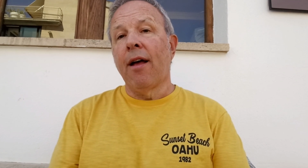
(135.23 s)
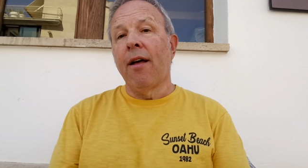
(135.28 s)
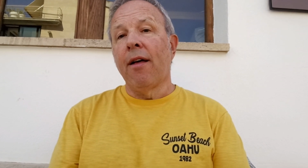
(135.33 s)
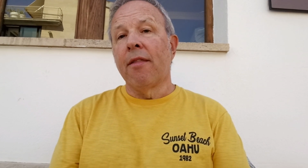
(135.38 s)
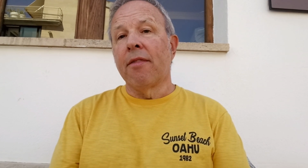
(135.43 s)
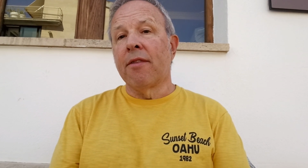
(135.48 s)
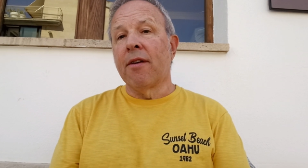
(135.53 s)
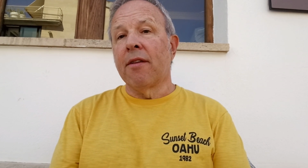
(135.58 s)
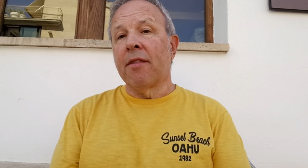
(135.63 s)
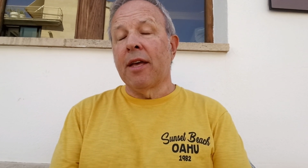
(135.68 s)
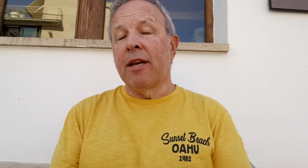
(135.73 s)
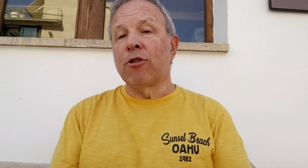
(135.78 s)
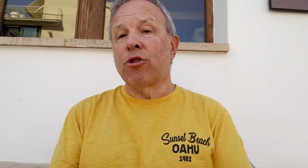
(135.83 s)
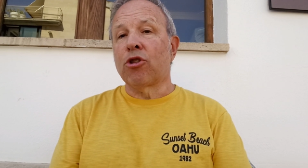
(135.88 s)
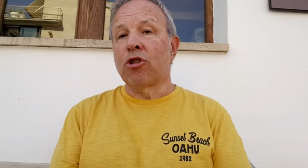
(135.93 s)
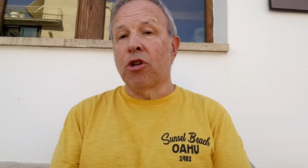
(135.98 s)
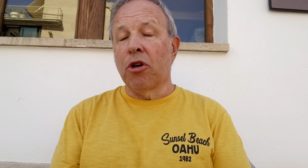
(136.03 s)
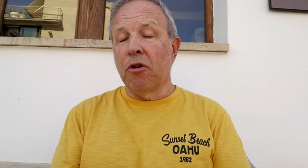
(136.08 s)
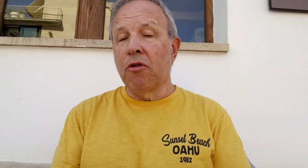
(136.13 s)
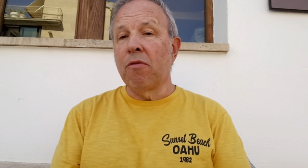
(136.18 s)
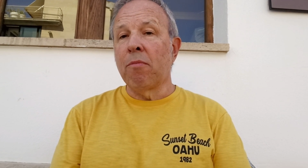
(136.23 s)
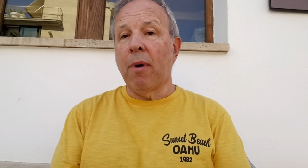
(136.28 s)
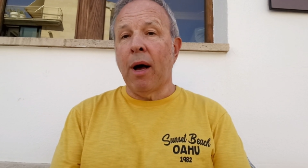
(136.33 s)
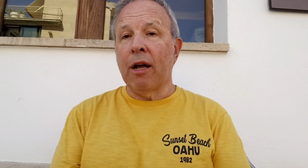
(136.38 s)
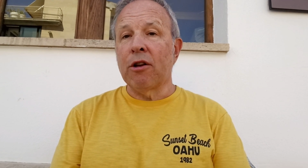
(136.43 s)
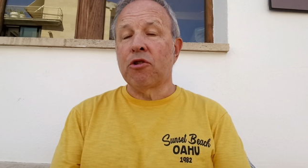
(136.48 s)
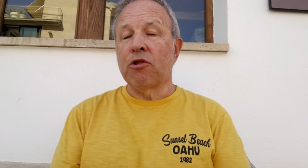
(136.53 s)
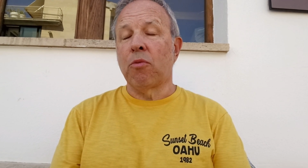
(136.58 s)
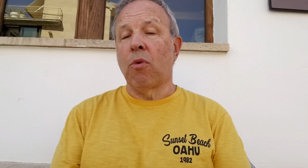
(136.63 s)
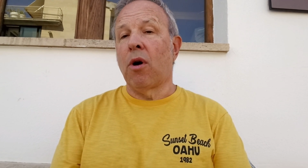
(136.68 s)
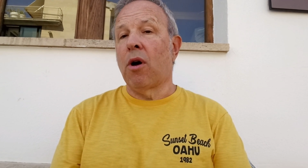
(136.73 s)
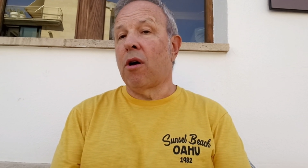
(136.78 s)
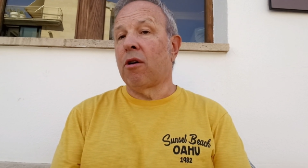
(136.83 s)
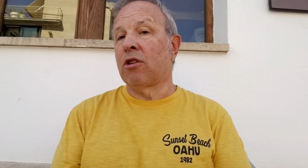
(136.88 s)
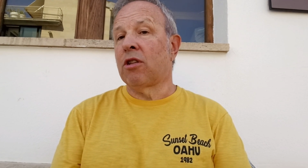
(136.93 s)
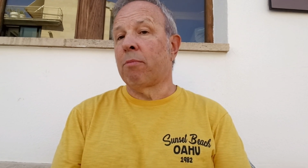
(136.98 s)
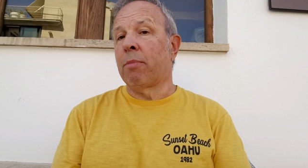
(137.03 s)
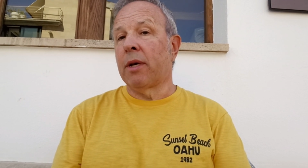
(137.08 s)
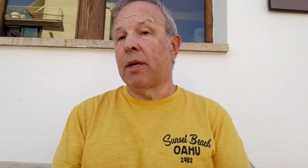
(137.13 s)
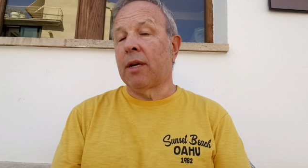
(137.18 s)
that there's too much work
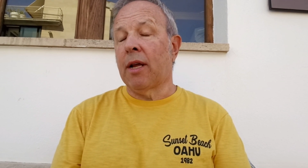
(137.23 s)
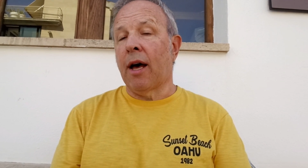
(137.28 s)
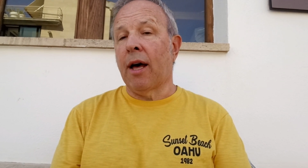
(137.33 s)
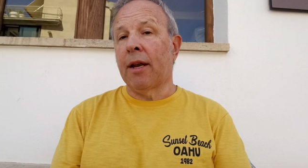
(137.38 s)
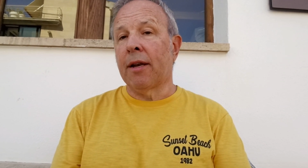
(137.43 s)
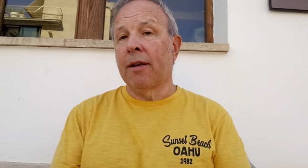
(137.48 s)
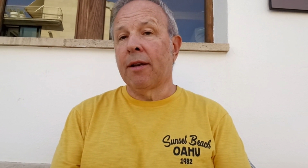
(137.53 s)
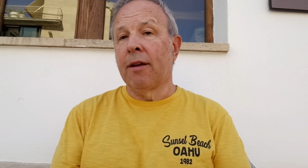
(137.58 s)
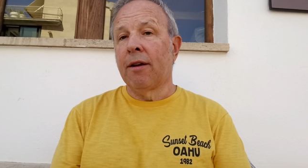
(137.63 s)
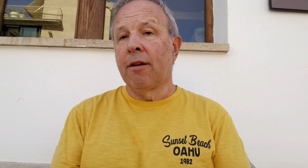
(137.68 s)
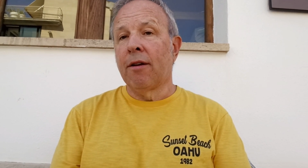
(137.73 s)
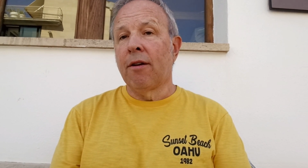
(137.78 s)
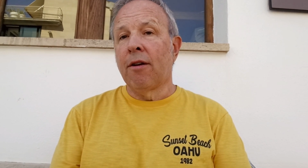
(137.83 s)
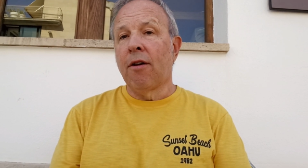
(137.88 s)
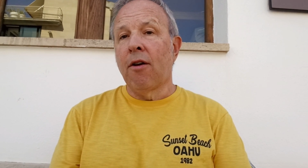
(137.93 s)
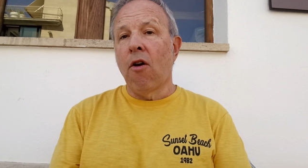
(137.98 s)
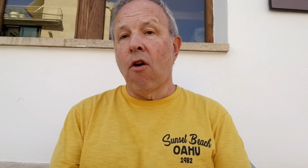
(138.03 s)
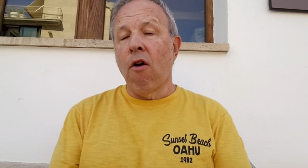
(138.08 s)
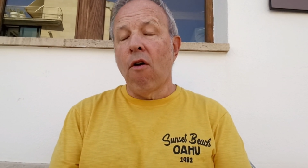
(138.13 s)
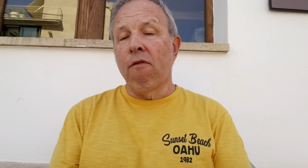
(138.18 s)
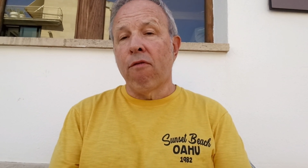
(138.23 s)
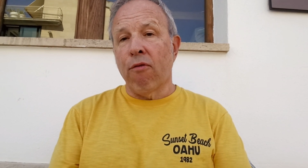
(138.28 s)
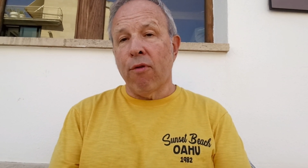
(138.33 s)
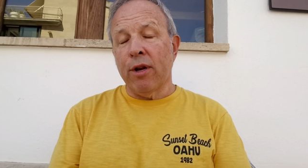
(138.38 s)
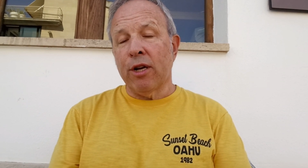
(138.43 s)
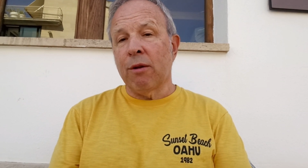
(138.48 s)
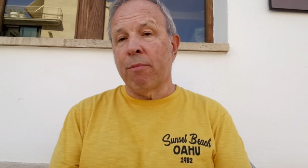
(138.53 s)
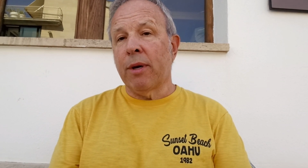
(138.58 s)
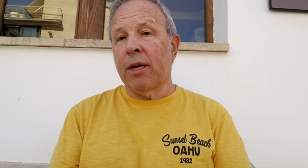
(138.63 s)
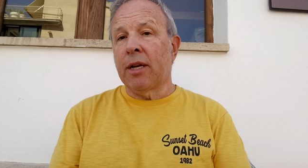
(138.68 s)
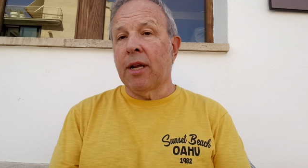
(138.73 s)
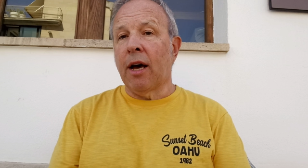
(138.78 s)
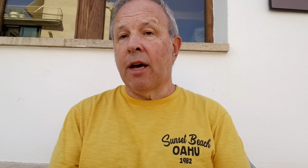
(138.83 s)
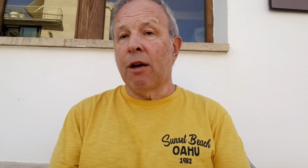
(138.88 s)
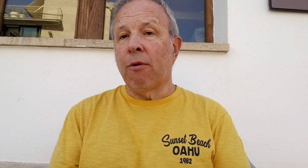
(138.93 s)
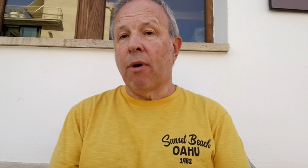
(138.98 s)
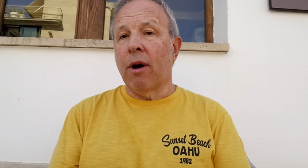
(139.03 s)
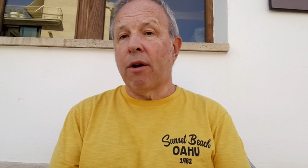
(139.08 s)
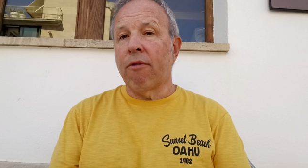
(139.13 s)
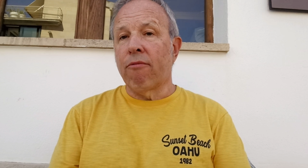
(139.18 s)
to be done for it to be day
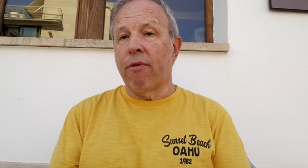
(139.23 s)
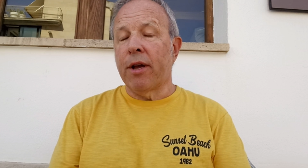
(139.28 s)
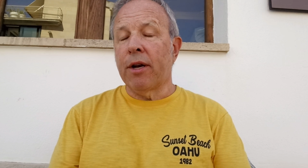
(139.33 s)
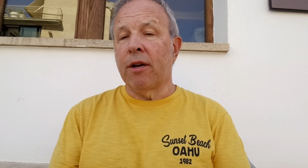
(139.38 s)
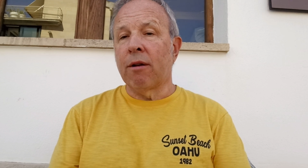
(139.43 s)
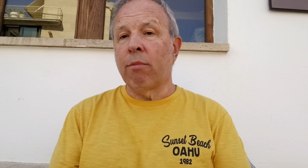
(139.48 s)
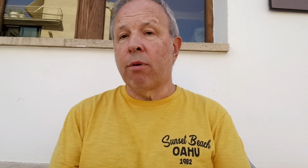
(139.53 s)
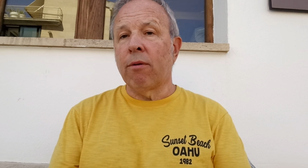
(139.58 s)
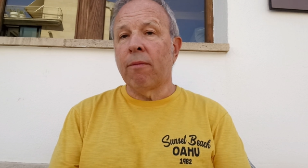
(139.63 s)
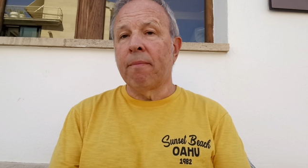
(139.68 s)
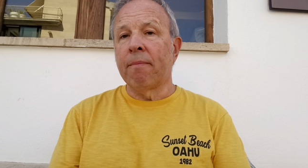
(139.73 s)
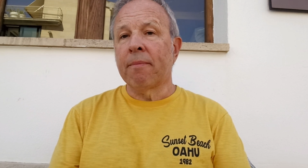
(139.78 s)
one rentable.